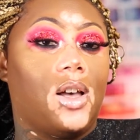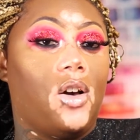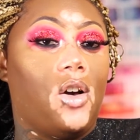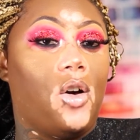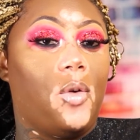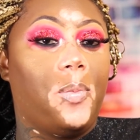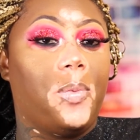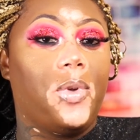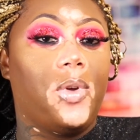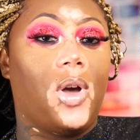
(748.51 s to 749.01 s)
I
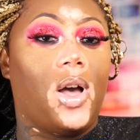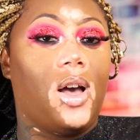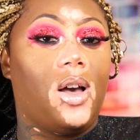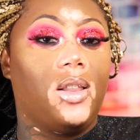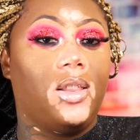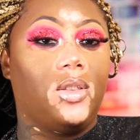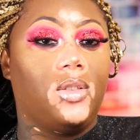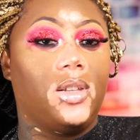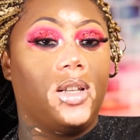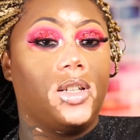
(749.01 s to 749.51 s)
hope you
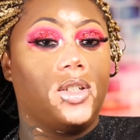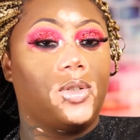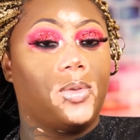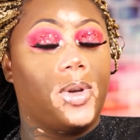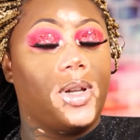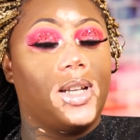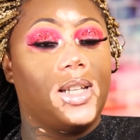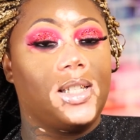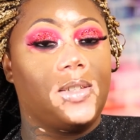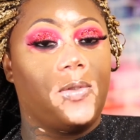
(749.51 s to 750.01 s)
all
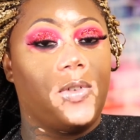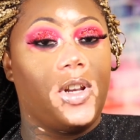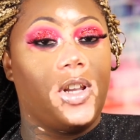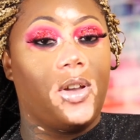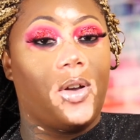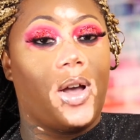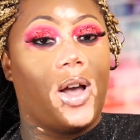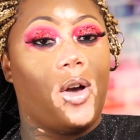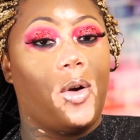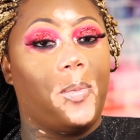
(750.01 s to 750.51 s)
enjoyed this
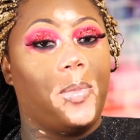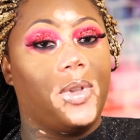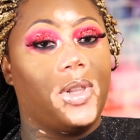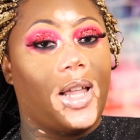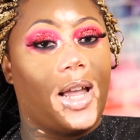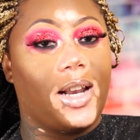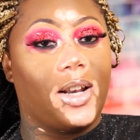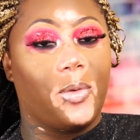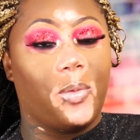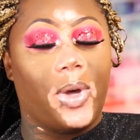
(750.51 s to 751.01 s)
video. I hope you
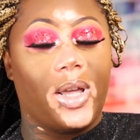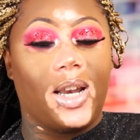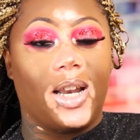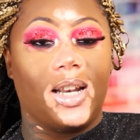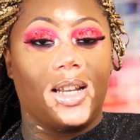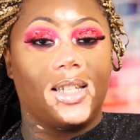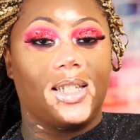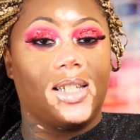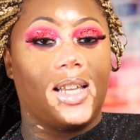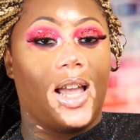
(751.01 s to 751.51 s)
like the way that
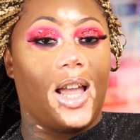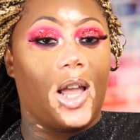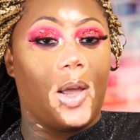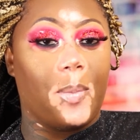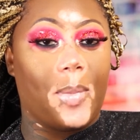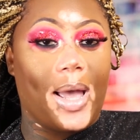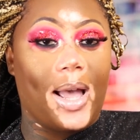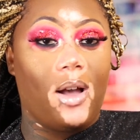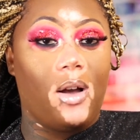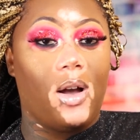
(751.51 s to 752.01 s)
this
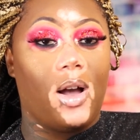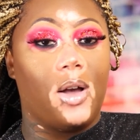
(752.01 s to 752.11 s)
came out.